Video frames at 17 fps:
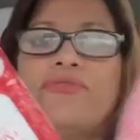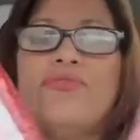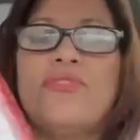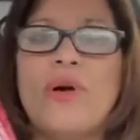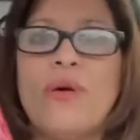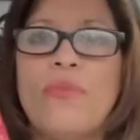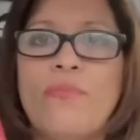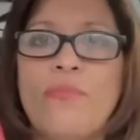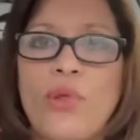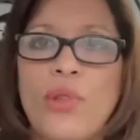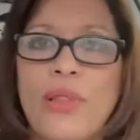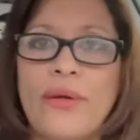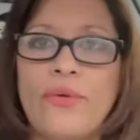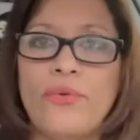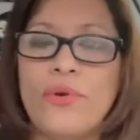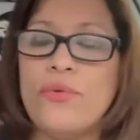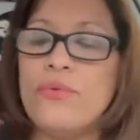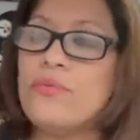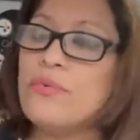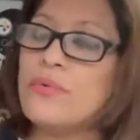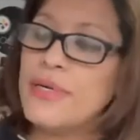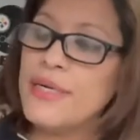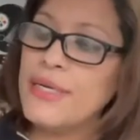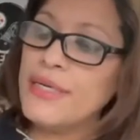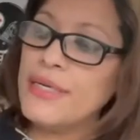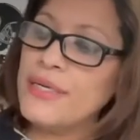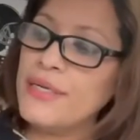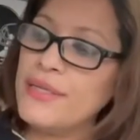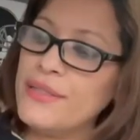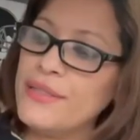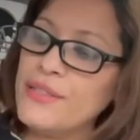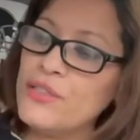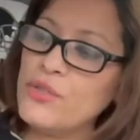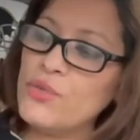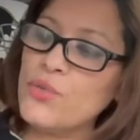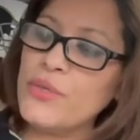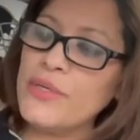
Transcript: from Bolero. And this one